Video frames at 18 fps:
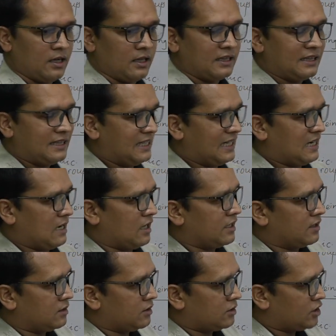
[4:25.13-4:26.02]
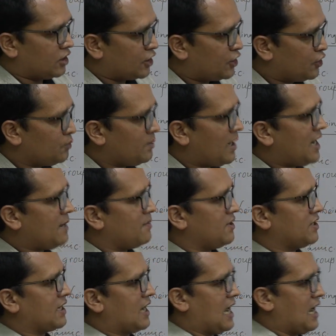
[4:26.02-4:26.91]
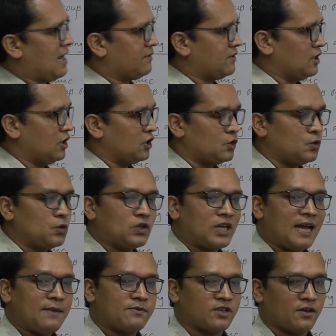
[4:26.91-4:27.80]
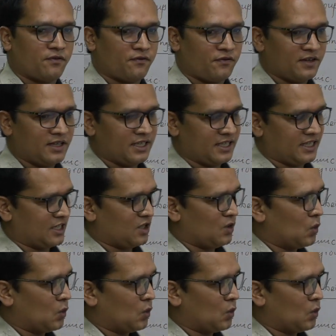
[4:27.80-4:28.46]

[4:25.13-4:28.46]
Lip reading: The human being have two types of feeling.